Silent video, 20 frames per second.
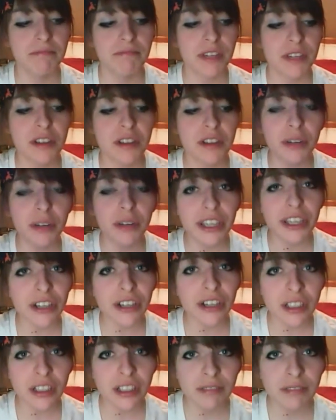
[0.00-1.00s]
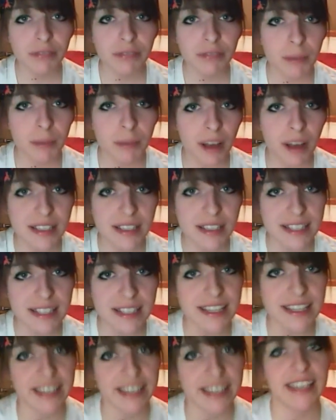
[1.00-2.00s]
There's no cure for
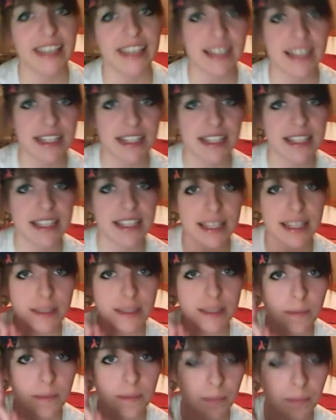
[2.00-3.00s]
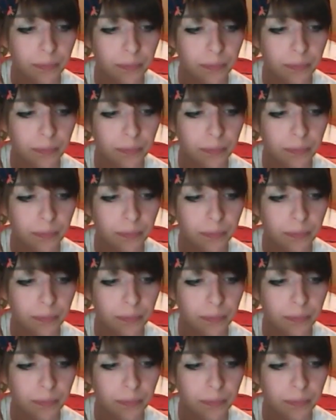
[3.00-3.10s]
polycystic kidney disease.